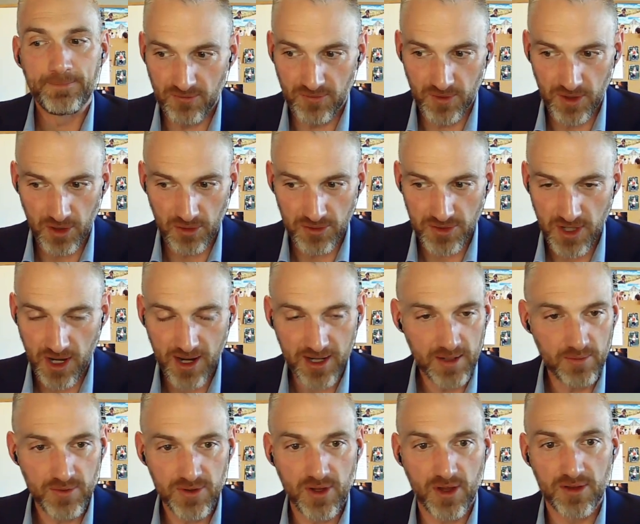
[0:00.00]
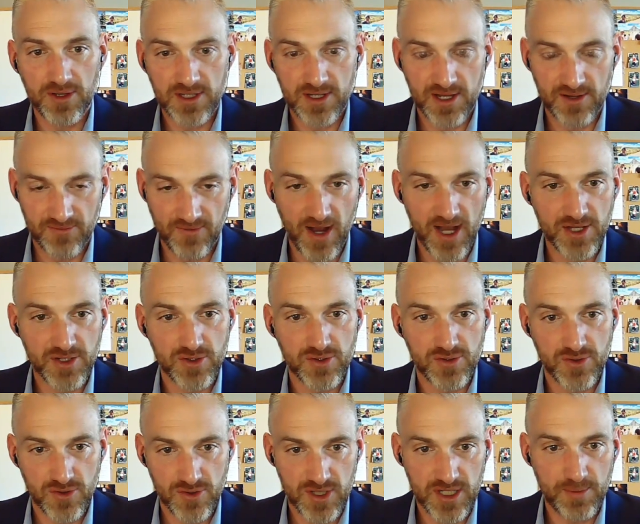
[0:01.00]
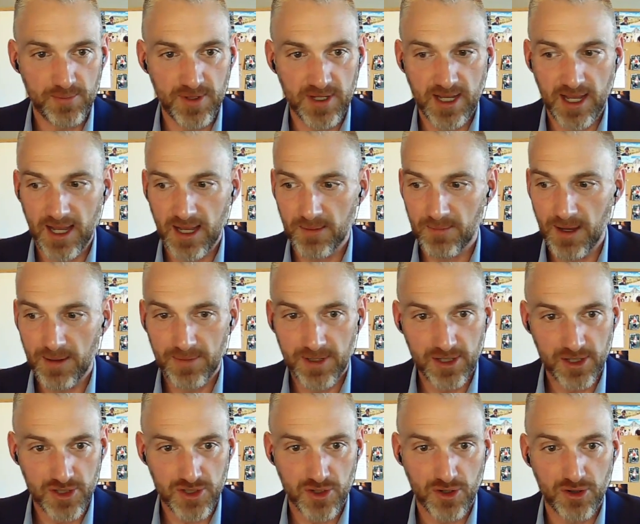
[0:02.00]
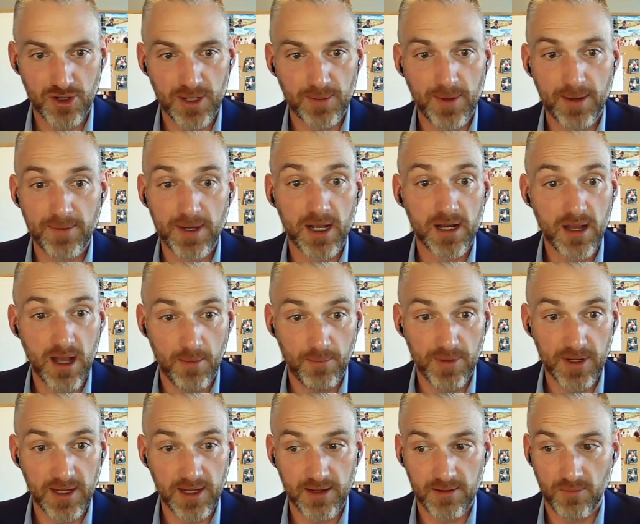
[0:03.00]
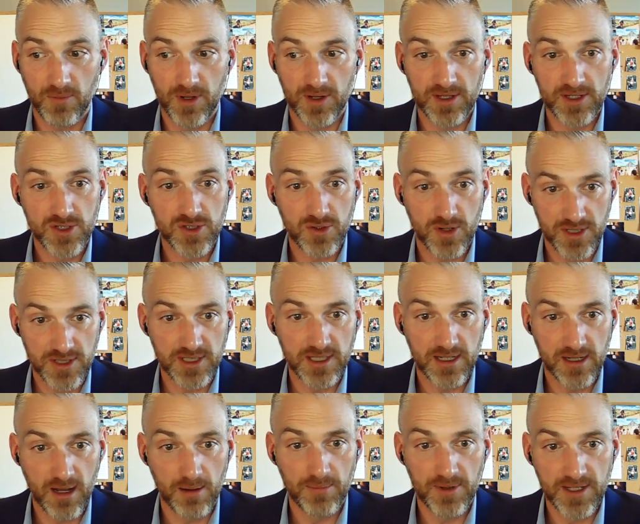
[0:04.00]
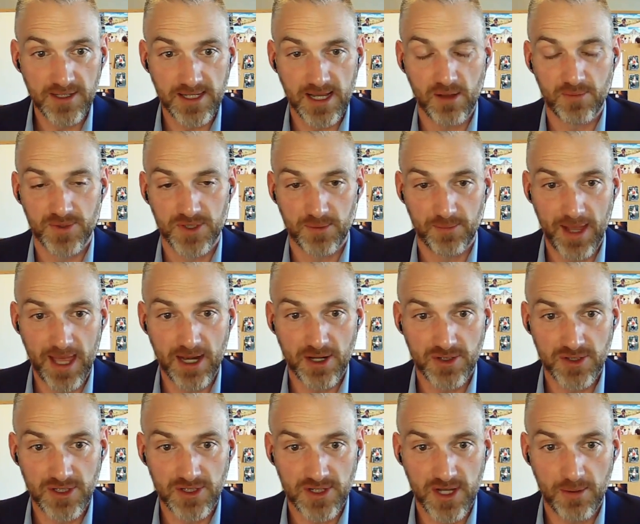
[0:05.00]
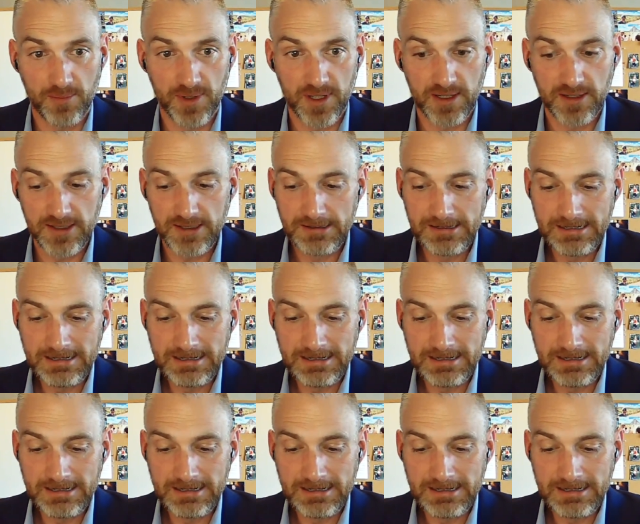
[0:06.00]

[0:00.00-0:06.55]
You're talking with all these advisors, your CPA, maybe an attorney, maybe a company at one of these trustee companies that helps to manage these companies.